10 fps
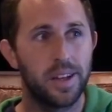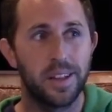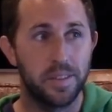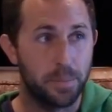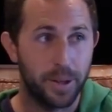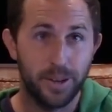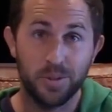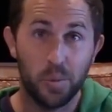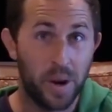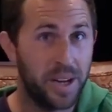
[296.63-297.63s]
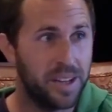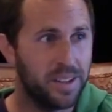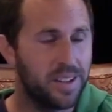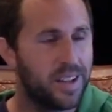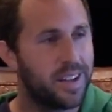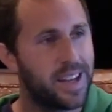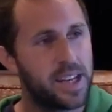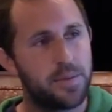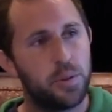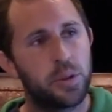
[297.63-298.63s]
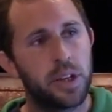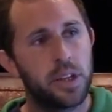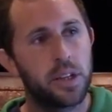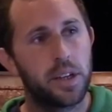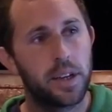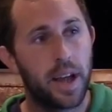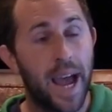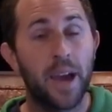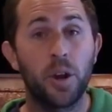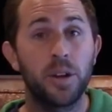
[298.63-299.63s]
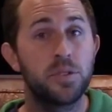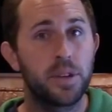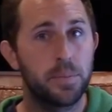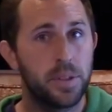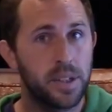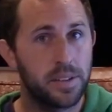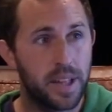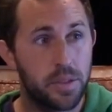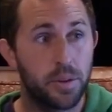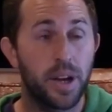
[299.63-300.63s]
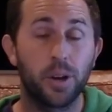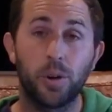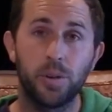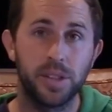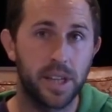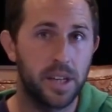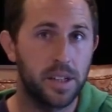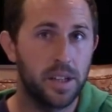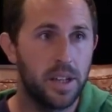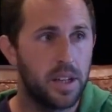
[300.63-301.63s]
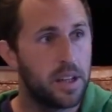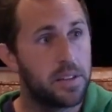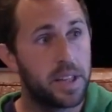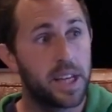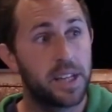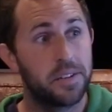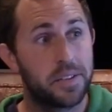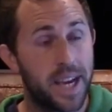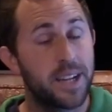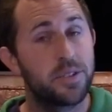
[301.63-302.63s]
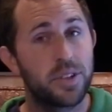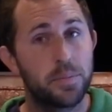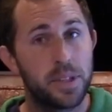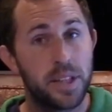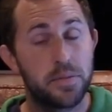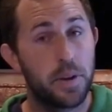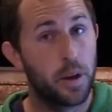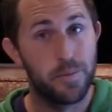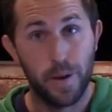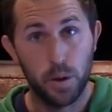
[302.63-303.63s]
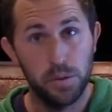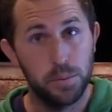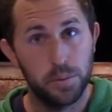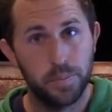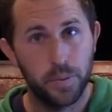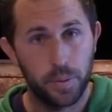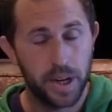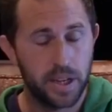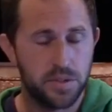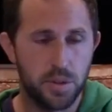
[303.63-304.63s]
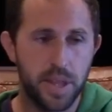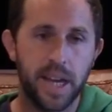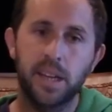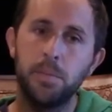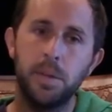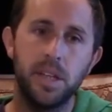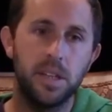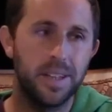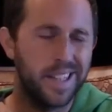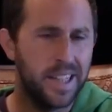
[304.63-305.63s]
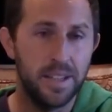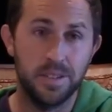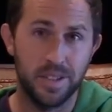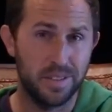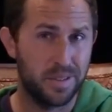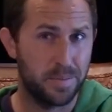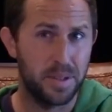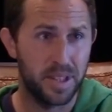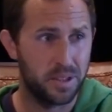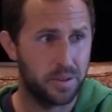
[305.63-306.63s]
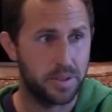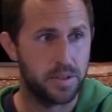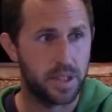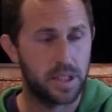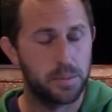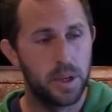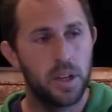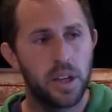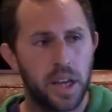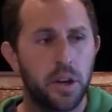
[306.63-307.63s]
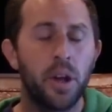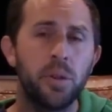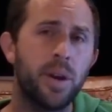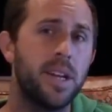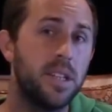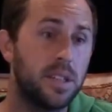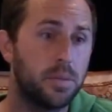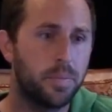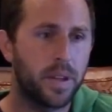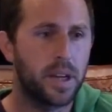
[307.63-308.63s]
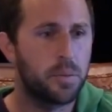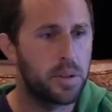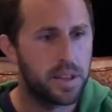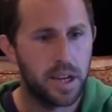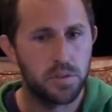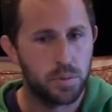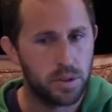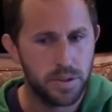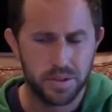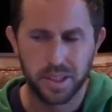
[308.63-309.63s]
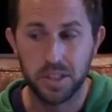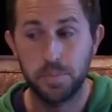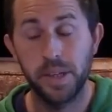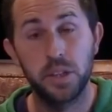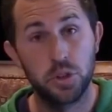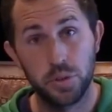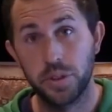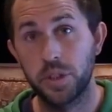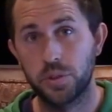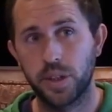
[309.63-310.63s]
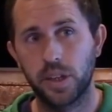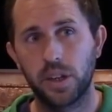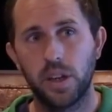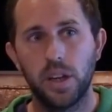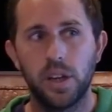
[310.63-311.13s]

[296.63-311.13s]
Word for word: Uh, the players are waiting, and if you can add on something that they're not currently getting, then that is something that's very valuable, right? So that can be easy, something that you can set up. And another idea uh, with that as well is like speed and agility training.